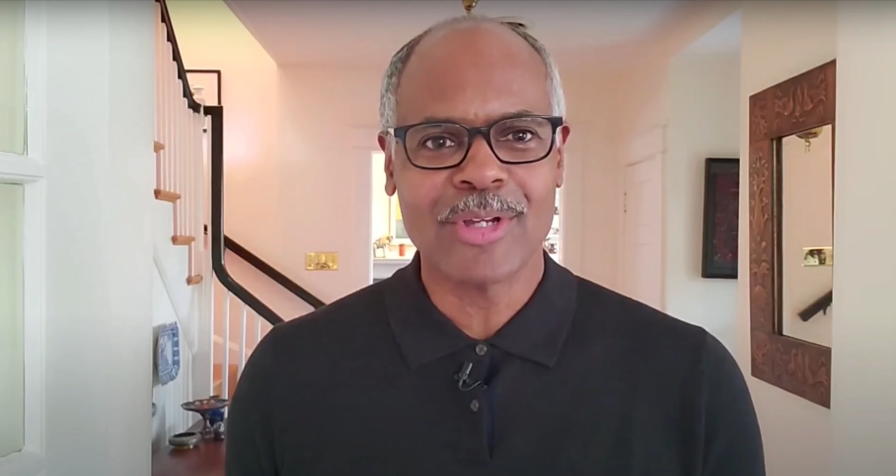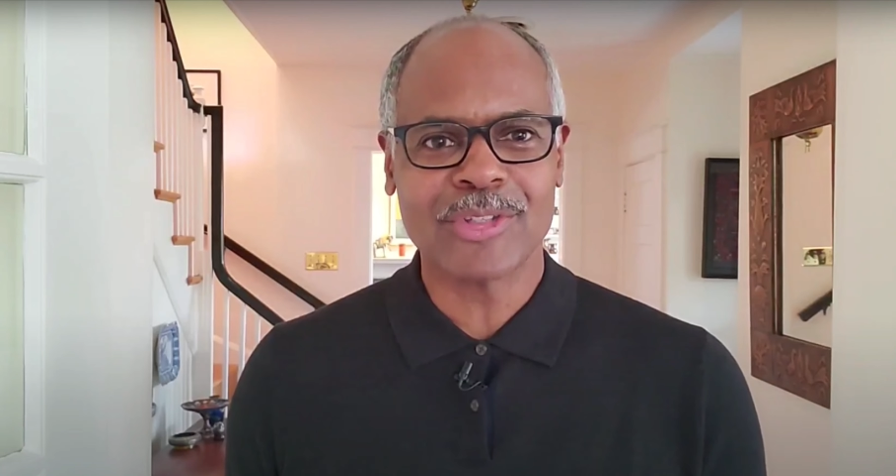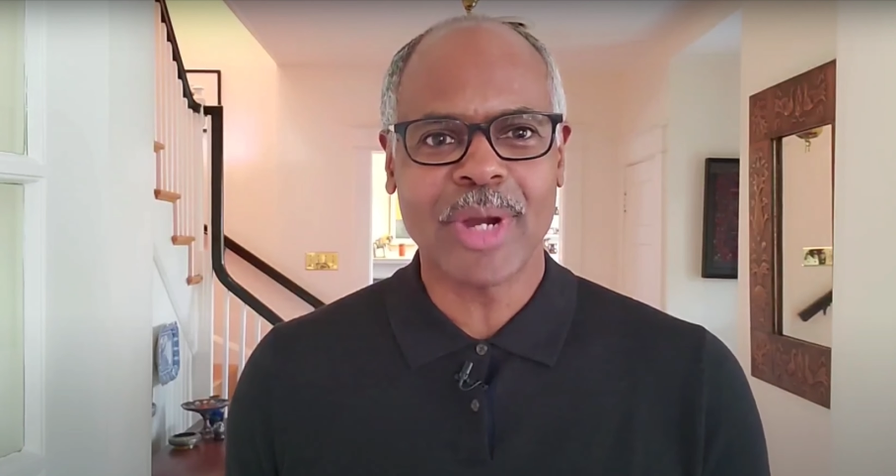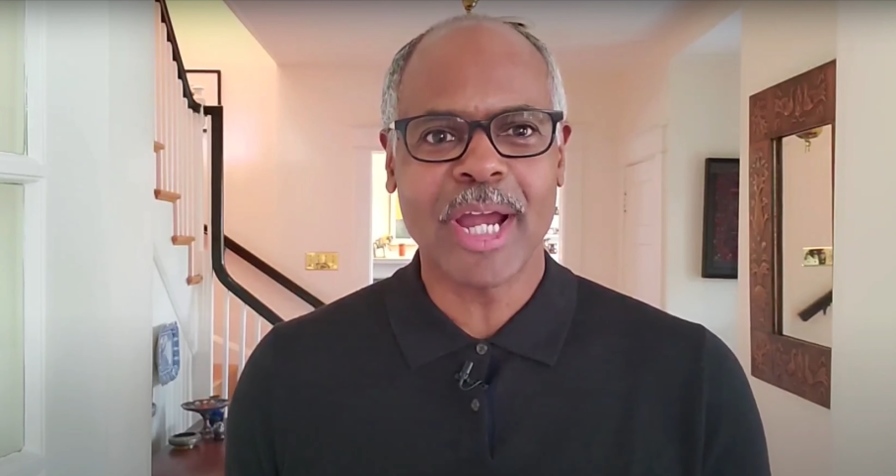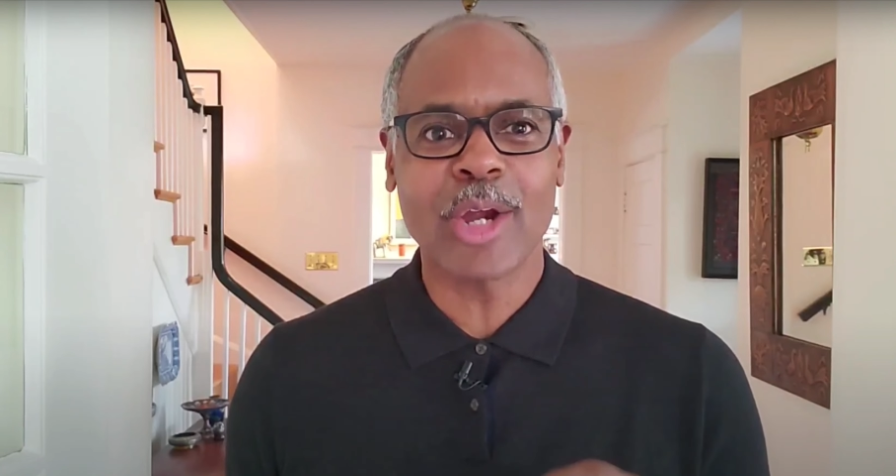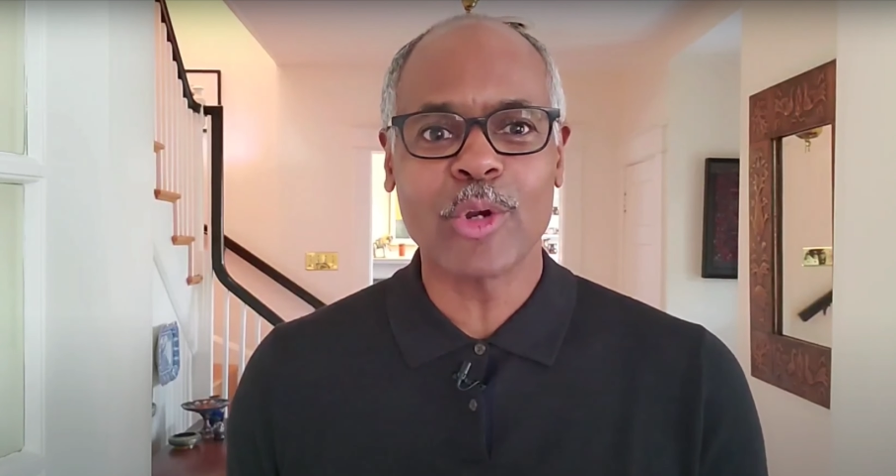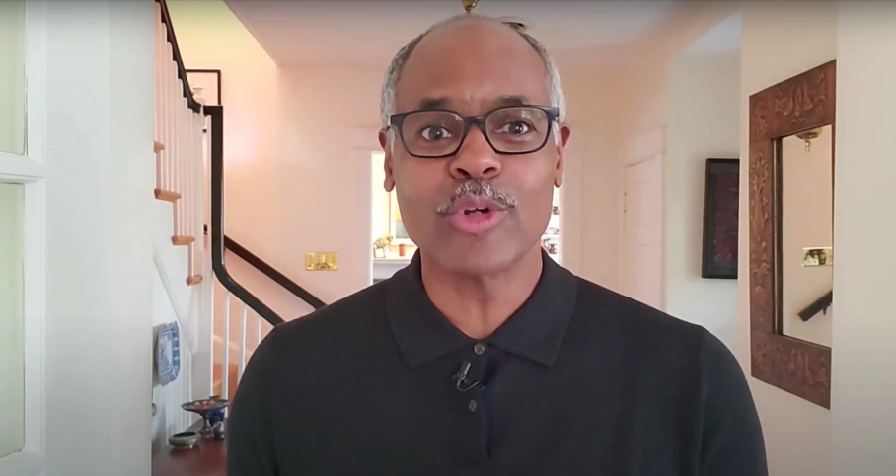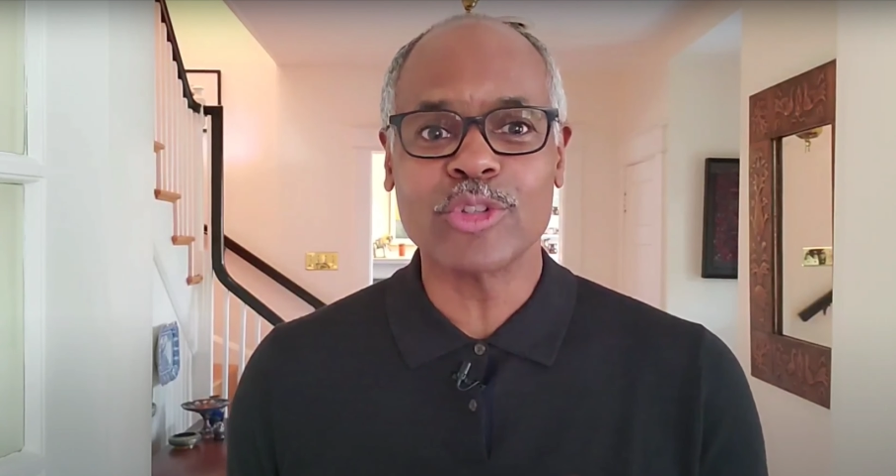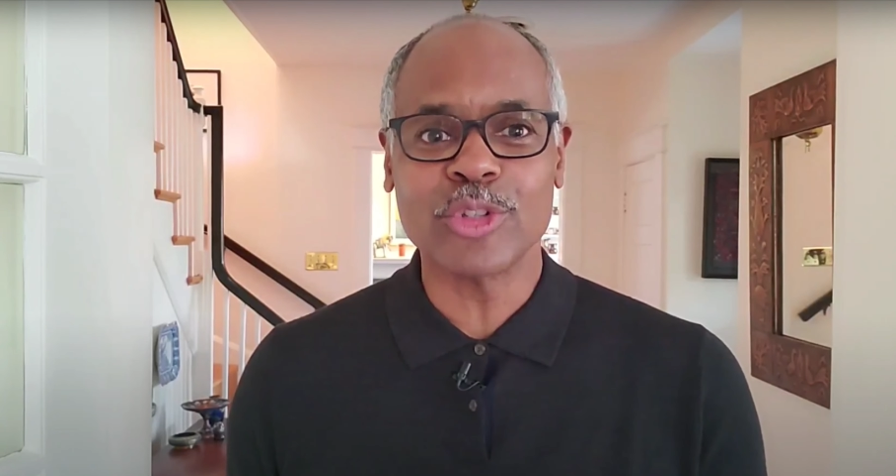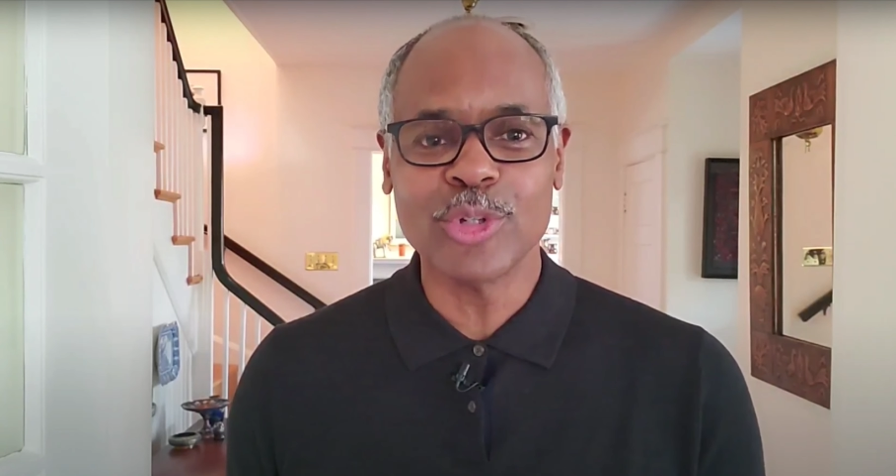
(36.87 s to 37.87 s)
So I
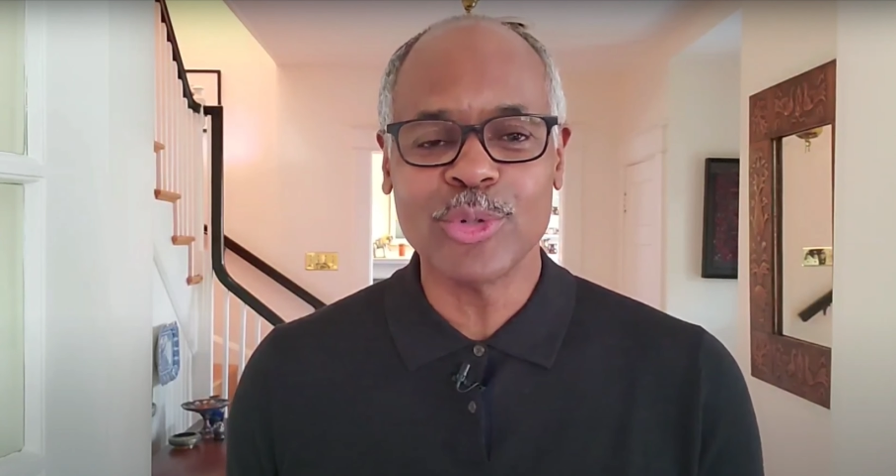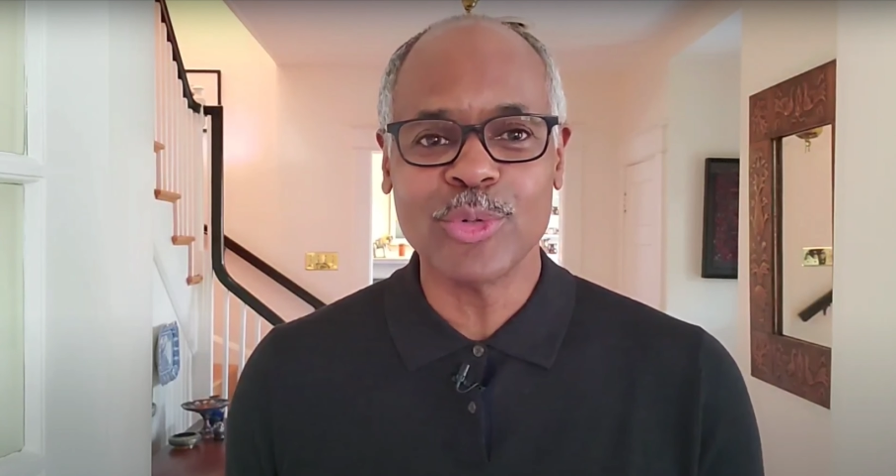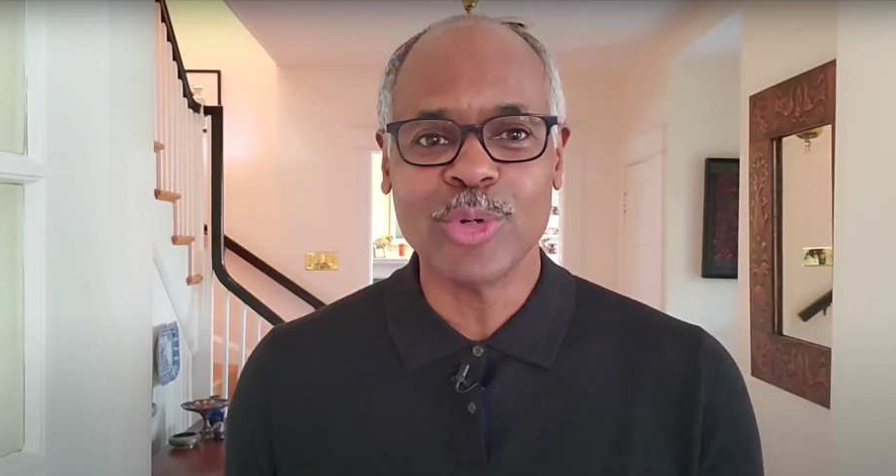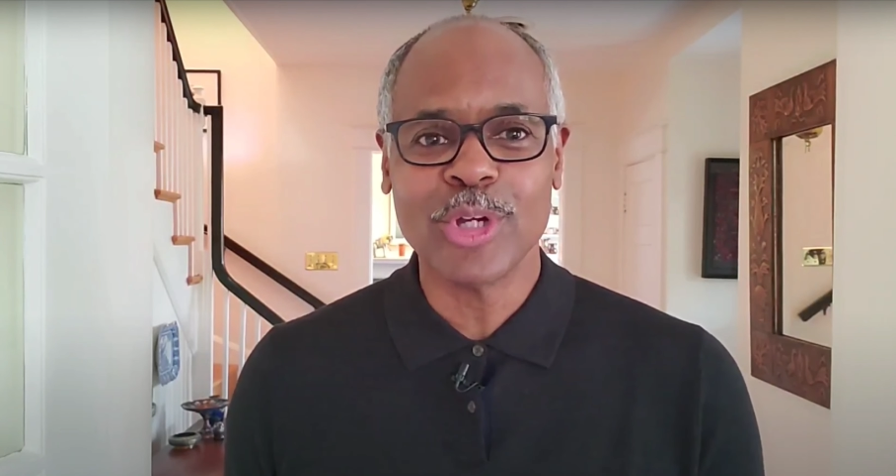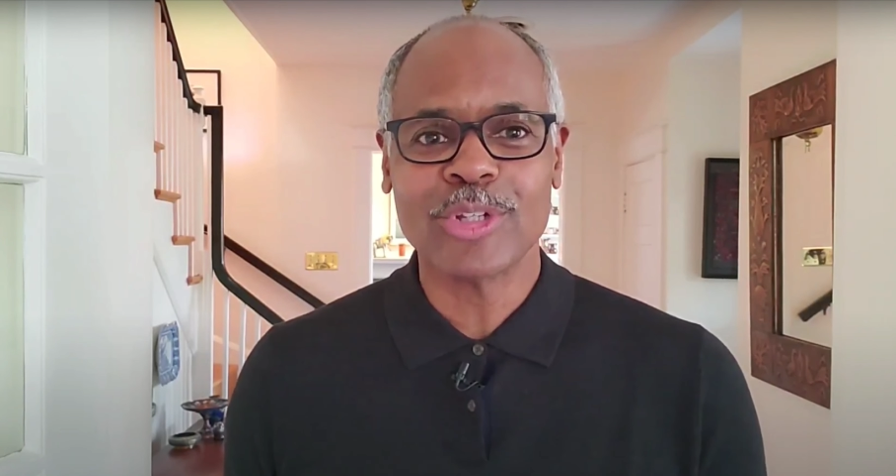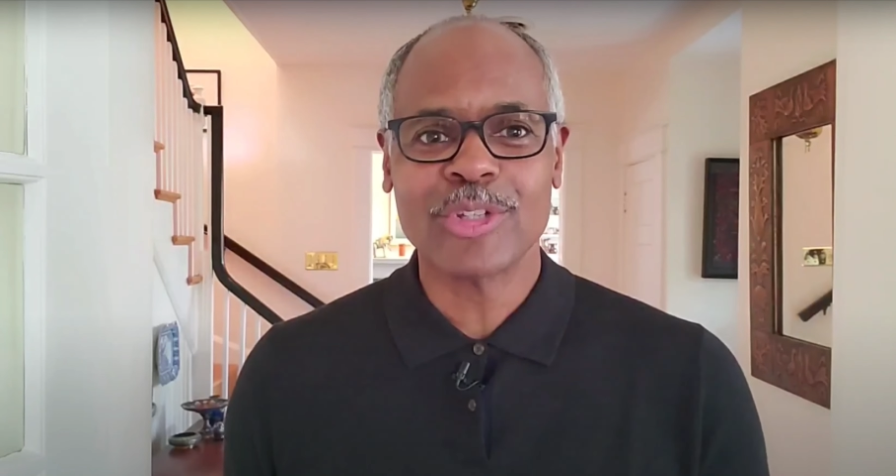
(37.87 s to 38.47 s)
urge you